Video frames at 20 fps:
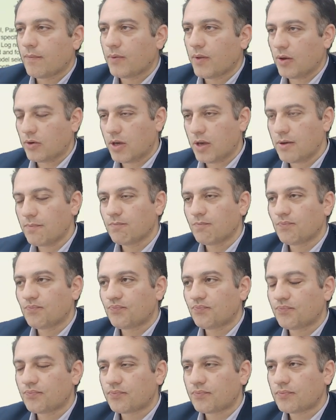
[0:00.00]
Okay,
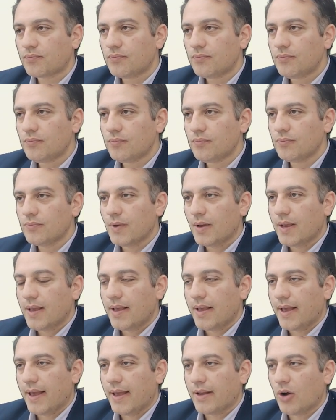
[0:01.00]

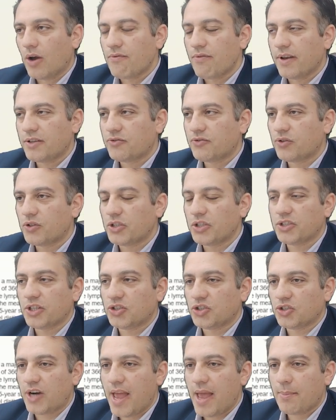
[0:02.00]
and I wait for
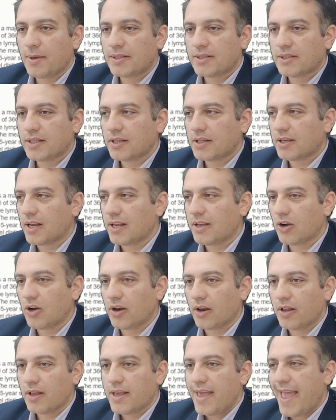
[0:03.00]
ResearchRabbit, click
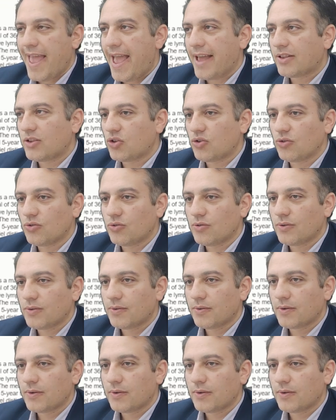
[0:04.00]
on add to